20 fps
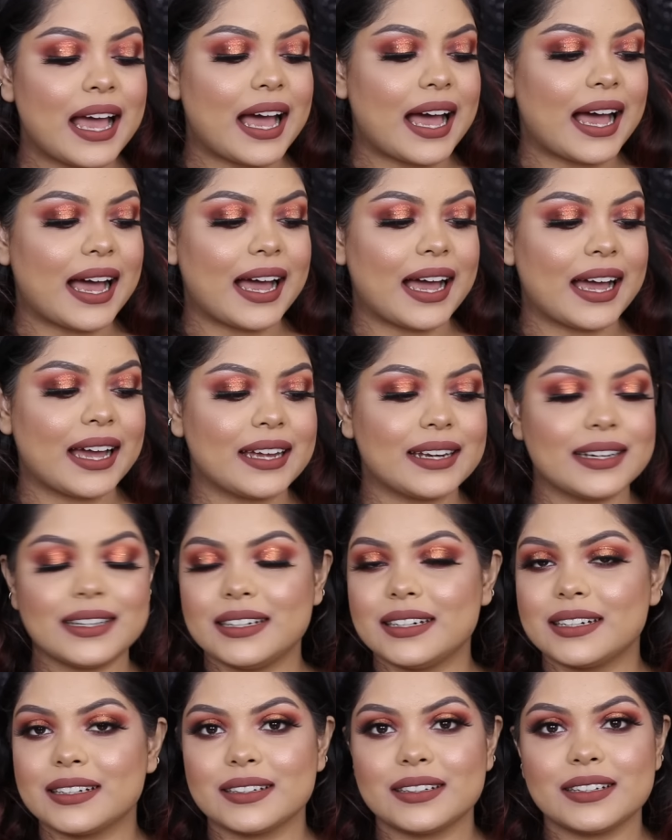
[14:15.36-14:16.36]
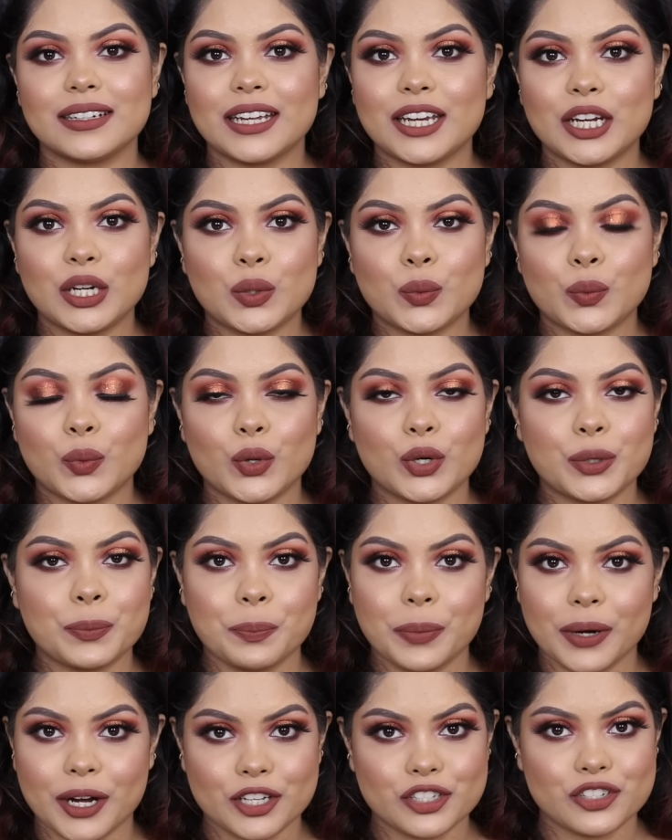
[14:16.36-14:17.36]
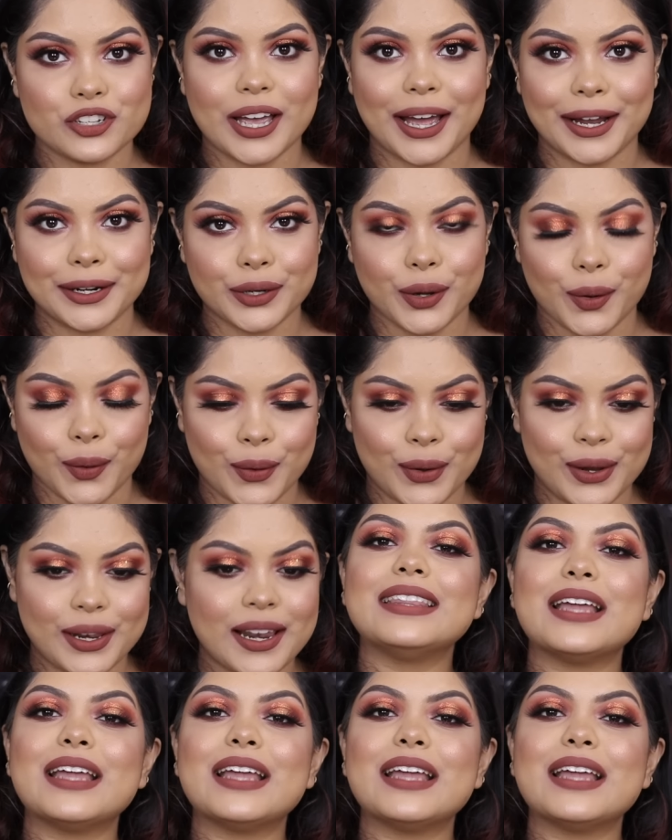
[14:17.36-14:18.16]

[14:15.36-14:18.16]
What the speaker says: and it won't budge at all.